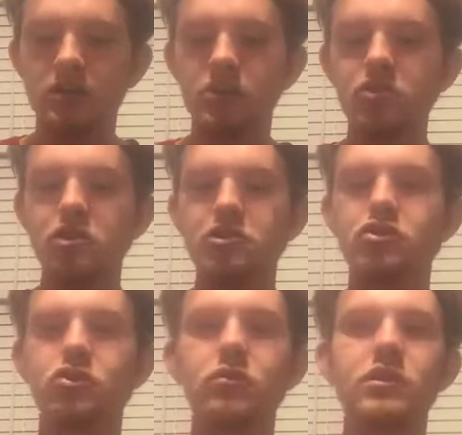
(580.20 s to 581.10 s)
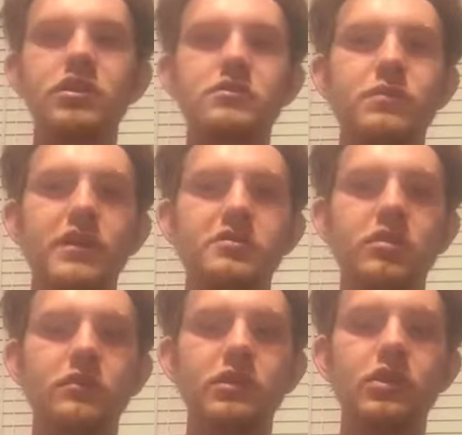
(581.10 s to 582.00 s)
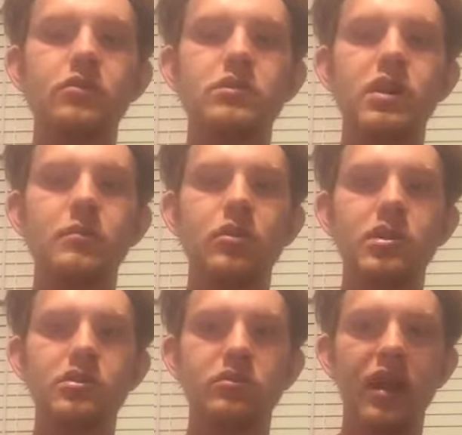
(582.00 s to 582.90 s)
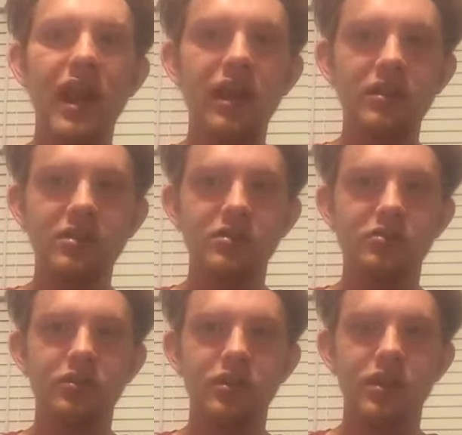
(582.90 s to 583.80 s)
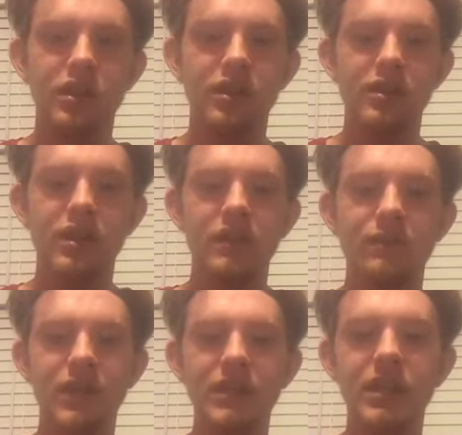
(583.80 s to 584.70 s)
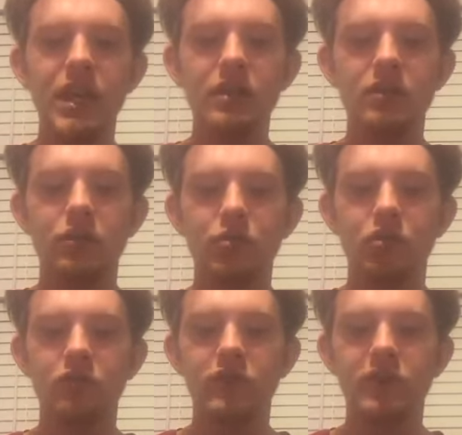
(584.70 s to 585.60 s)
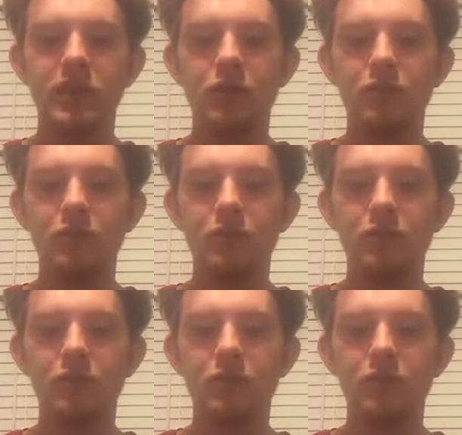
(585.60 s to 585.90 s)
They're just doing this based off the QT Marshall Allie storyline that they got going on right now.